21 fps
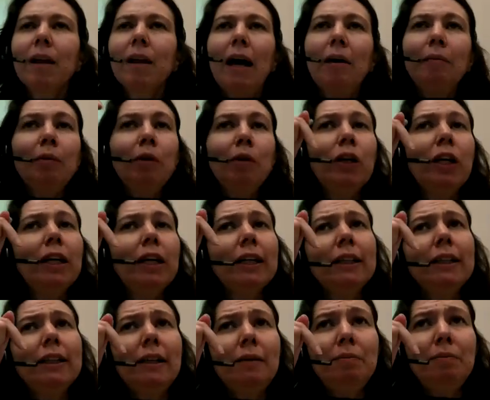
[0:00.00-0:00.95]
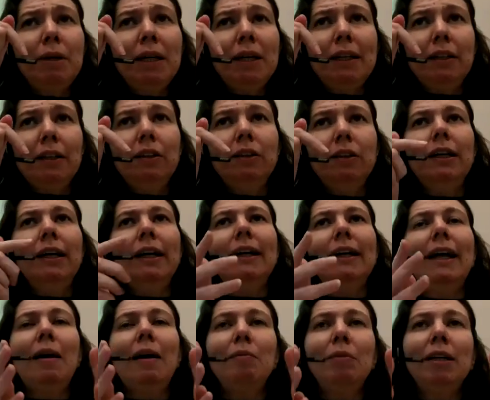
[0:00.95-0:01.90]
I'm looking in the middle
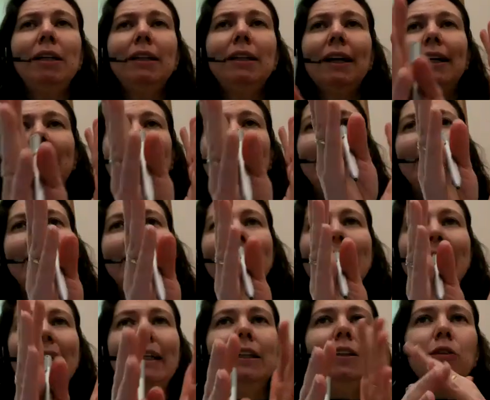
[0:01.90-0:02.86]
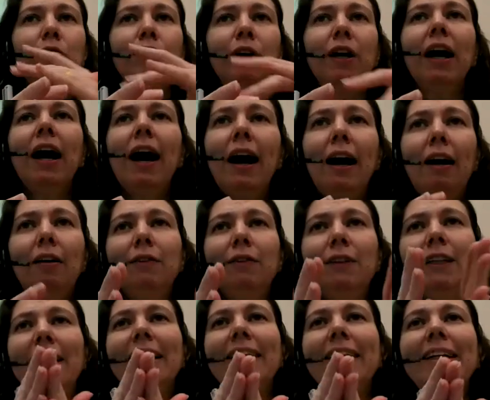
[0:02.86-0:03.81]
and I'm literally getting rid of a half,
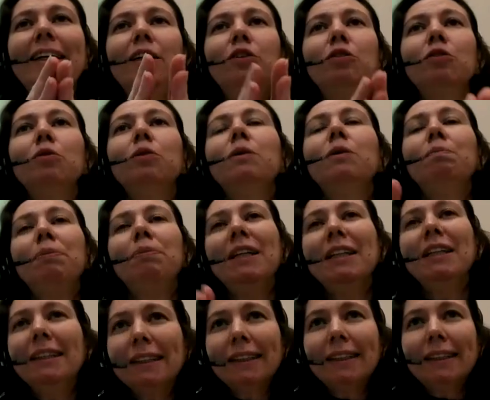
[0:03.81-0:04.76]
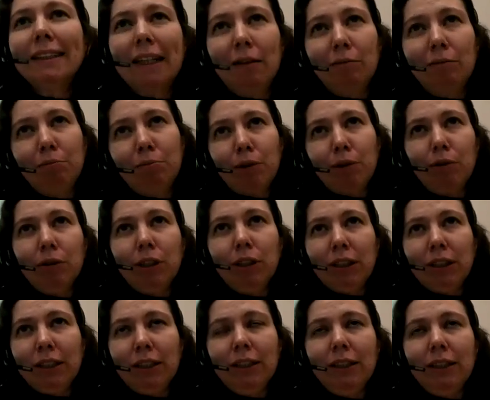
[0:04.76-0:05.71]
and I need to repeat the same
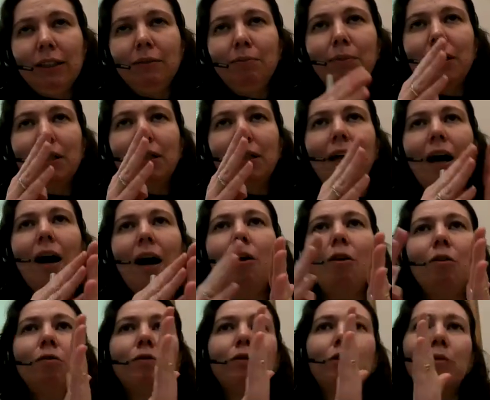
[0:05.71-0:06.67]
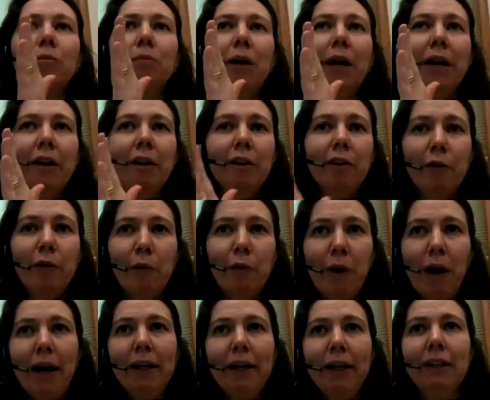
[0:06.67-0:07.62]
process, but now for my
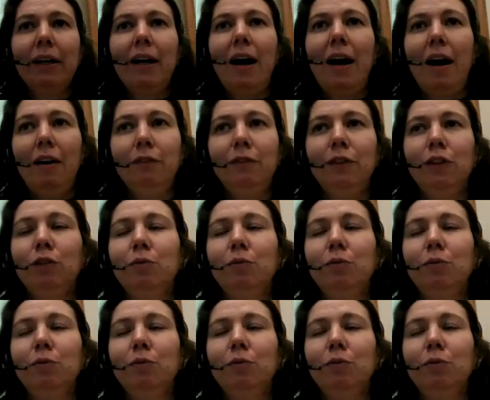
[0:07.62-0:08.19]
right half.